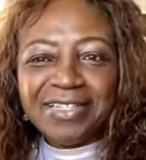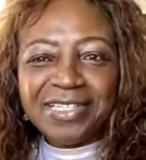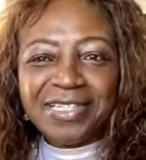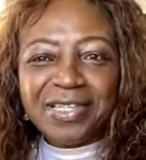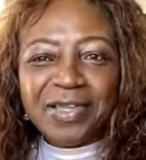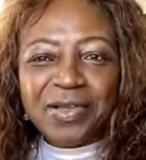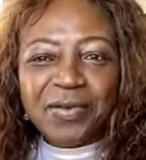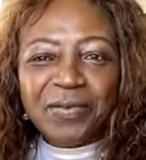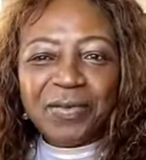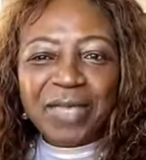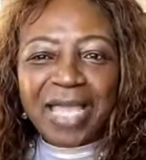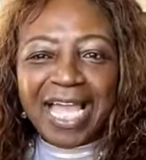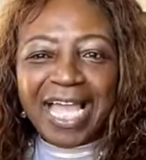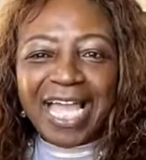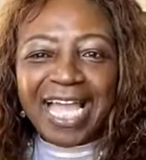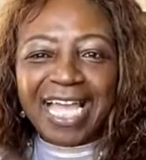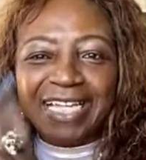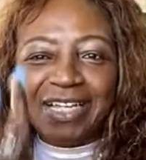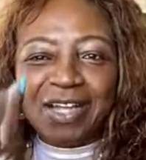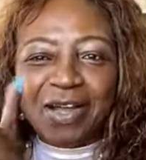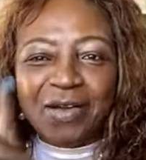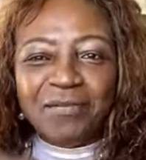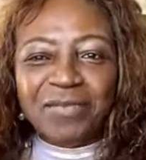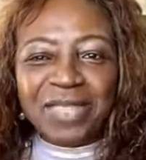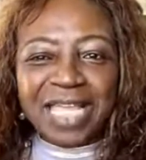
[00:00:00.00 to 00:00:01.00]
So I
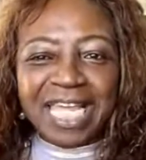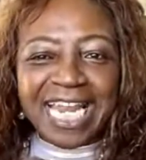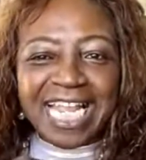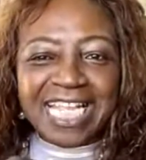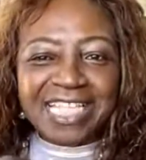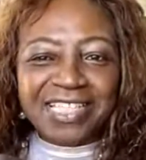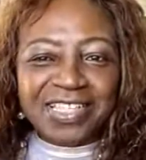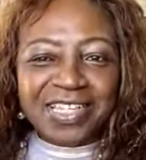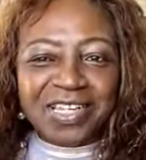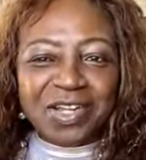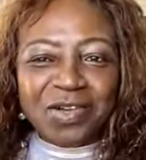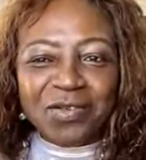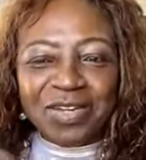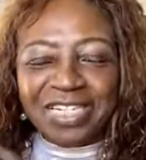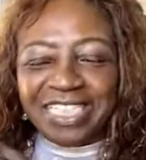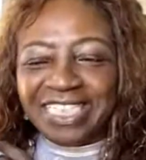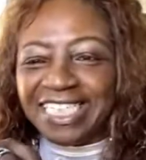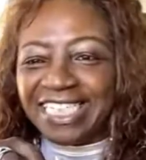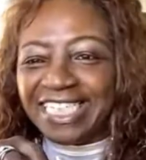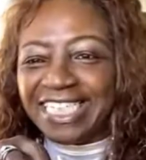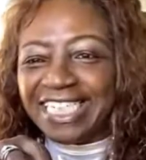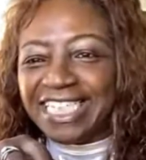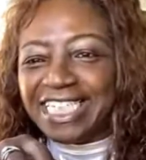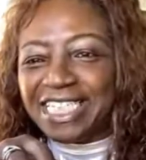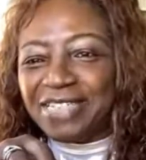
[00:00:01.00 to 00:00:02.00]
hope that answers your
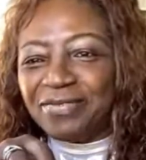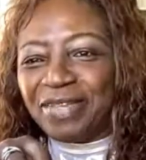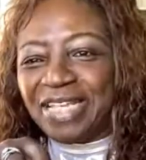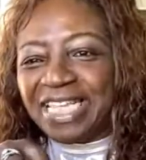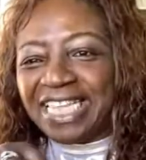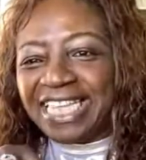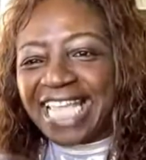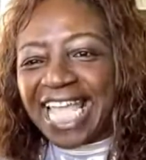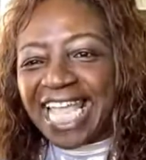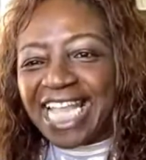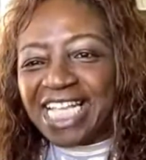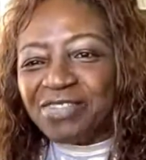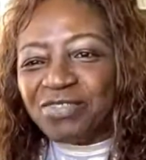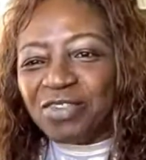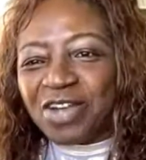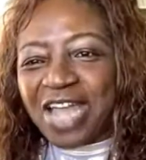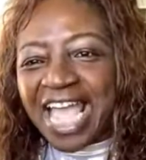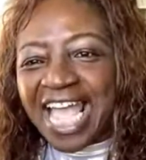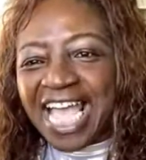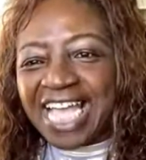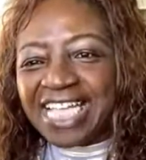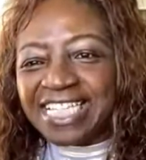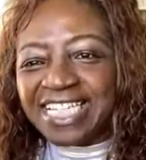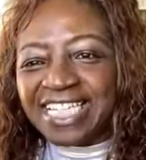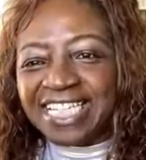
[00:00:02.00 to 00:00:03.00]
question, Lee Smith. Thanks for
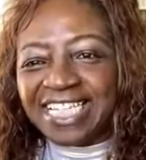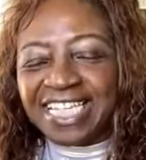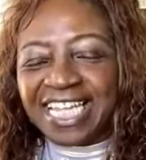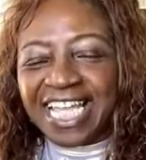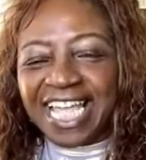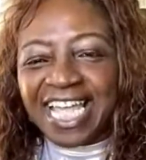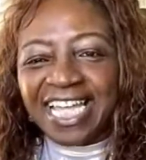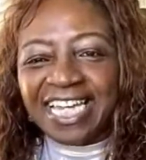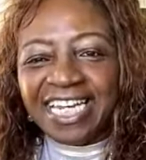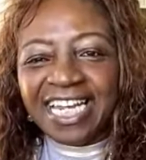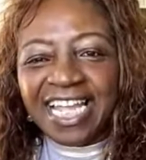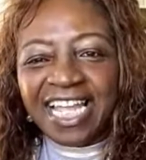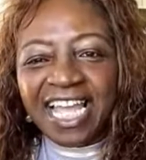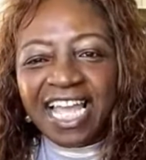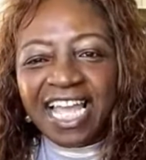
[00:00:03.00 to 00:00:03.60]
asking that.